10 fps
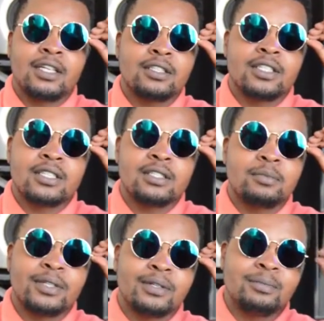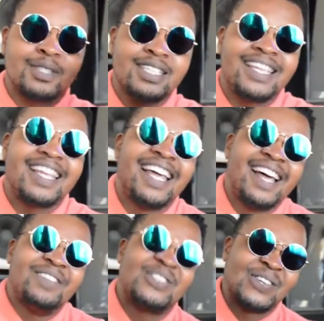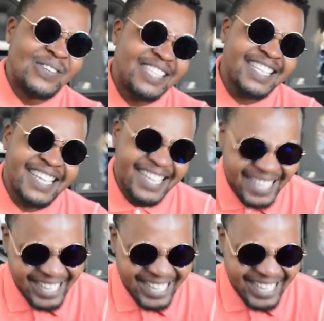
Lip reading: really is sleeping on me. I'm joking.